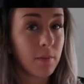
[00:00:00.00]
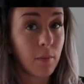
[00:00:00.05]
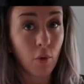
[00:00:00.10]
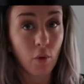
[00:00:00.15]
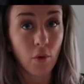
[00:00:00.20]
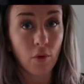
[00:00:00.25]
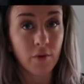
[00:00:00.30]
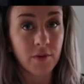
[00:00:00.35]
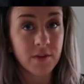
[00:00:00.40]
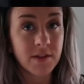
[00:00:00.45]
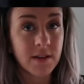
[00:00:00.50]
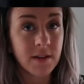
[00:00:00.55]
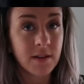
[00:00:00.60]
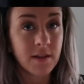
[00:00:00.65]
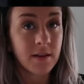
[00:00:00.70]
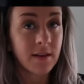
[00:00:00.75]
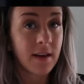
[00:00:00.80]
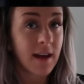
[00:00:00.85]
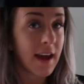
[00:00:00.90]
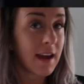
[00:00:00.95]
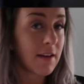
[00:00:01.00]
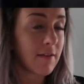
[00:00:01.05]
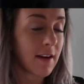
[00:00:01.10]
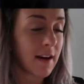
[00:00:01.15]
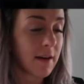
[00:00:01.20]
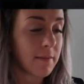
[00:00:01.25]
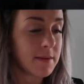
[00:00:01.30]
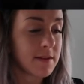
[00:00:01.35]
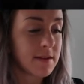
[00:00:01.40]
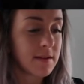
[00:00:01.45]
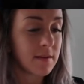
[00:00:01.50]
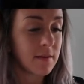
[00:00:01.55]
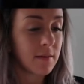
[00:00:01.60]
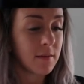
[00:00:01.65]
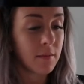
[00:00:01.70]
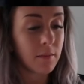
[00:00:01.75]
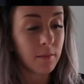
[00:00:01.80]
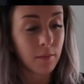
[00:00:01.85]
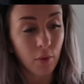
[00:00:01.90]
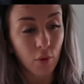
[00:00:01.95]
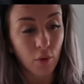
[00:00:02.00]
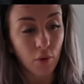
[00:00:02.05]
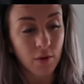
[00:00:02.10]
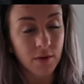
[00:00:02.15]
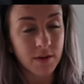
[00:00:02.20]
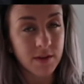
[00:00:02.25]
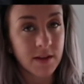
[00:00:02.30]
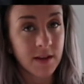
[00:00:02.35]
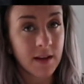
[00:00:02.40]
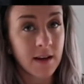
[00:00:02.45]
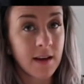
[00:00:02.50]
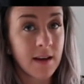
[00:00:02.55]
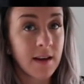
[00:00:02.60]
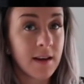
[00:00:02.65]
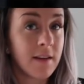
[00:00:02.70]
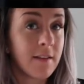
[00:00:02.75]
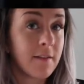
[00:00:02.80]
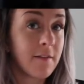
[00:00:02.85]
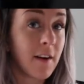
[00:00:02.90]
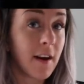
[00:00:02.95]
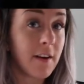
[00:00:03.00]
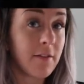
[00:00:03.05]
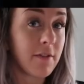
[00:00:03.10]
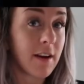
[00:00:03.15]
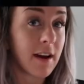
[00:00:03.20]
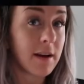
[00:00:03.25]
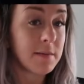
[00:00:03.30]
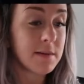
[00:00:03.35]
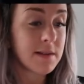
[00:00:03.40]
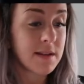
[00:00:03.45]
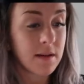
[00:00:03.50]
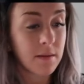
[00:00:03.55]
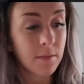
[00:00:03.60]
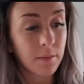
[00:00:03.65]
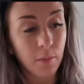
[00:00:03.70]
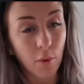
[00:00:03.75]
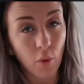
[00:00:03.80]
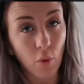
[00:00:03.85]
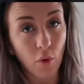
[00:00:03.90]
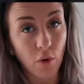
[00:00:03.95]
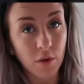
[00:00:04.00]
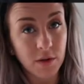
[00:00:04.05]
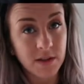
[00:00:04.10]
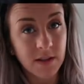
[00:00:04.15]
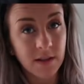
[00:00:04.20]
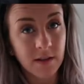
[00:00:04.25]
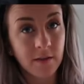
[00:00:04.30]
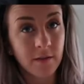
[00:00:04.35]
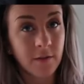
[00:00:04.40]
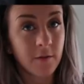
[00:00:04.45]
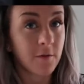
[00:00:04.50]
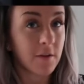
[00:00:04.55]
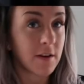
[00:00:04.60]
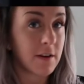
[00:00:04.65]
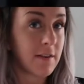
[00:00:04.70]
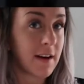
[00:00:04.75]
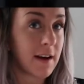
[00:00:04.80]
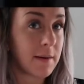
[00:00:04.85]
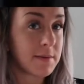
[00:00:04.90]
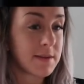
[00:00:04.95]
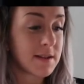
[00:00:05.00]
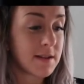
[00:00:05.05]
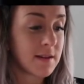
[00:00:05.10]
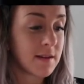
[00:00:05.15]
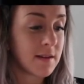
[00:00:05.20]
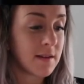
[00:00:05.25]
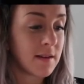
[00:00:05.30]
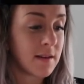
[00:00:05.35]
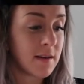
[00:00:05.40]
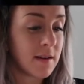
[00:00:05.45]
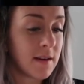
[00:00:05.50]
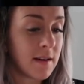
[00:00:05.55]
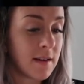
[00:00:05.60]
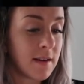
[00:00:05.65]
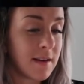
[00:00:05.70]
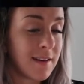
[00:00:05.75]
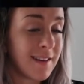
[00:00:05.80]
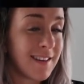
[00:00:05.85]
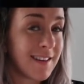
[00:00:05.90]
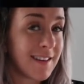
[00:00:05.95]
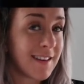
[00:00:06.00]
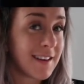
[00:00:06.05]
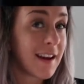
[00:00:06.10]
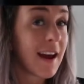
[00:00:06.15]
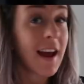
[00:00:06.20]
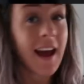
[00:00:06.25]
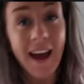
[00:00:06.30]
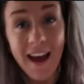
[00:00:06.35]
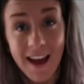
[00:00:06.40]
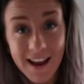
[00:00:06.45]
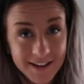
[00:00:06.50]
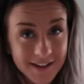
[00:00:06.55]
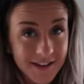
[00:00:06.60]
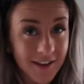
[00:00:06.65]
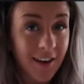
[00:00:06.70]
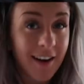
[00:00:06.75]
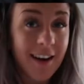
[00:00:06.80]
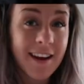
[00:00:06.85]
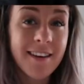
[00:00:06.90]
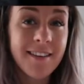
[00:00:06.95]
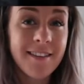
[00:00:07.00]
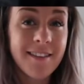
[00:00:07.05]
pause, eight reps, pause, five reps, pause, three reps, and die.